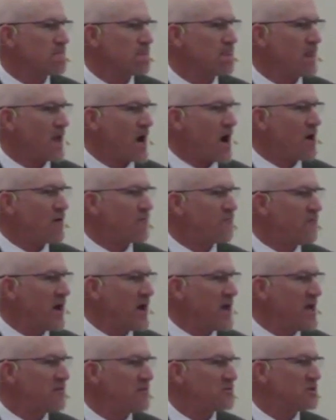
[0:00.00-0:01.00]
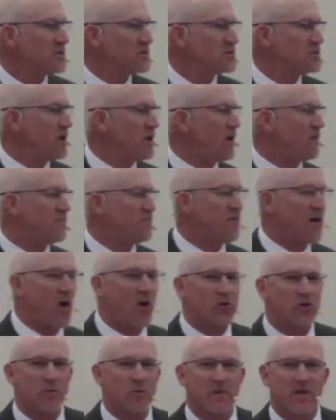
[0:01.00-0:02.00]
Our faith does not
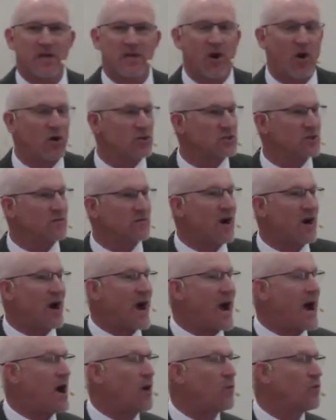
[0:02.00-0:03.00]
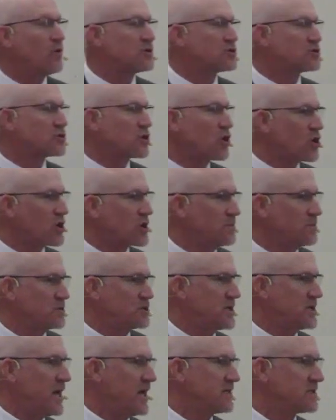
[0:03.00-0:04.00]
falter because of our outward
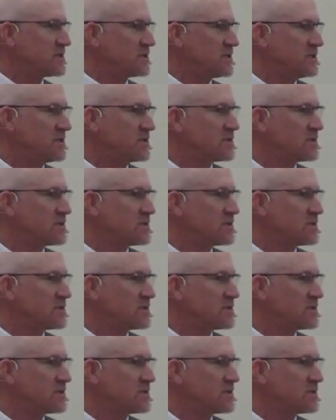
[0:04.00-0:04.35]
circumstances.